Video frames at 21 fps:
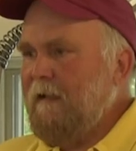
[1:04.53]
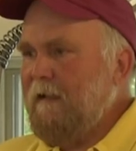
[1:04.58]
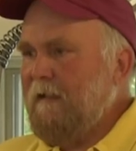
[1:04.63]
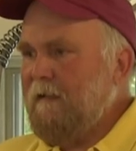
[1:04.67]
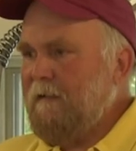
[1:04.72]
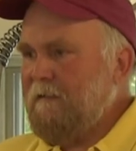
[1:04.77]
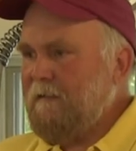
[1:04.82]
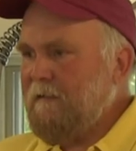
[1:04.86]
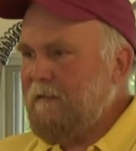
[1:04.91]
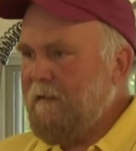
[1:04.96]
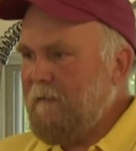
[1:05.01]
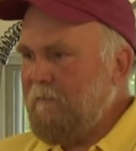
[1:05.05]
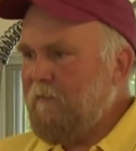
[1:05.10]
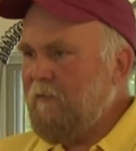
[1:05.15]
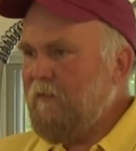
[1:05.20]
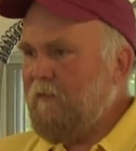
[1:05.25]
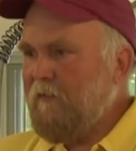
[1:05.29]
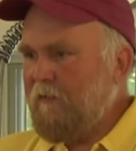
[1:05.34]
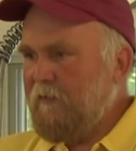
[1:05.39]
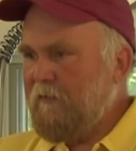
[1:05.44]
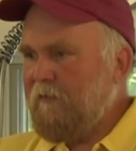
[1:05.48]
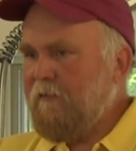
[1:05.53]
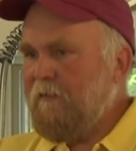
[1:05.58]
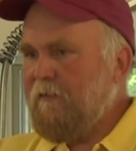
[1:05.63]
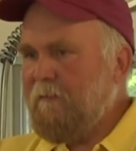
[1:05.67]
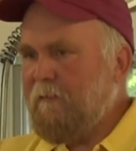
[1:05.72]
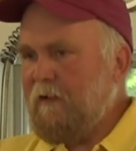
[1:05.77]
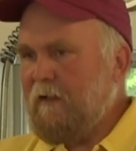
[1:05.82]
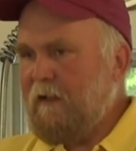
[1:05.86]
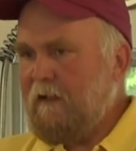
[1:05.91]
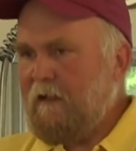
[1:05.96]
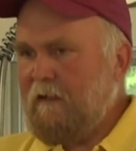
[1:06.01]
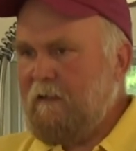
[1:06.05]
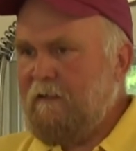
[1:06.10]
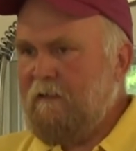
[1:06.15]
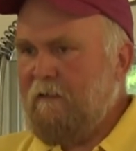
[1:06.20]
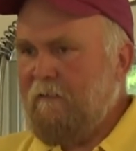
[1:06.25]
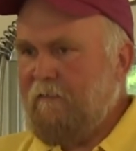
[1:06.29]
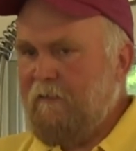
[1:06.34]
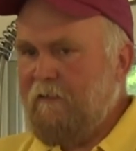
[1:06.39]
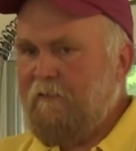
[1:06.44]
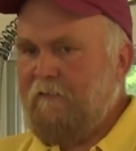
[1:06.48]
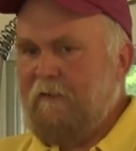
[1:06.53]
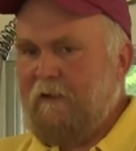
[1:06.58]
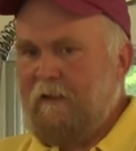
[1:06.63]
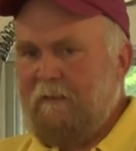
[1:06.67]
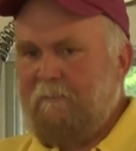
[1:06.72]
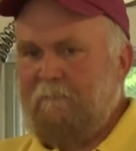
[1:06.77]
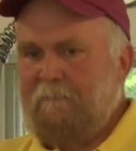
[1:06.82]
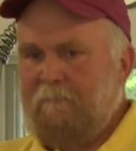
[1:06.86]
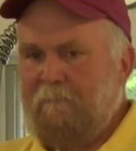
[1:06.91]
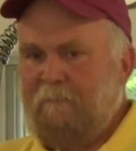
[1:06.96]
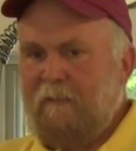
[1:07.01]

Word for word: is they will girdle the bark of the tree.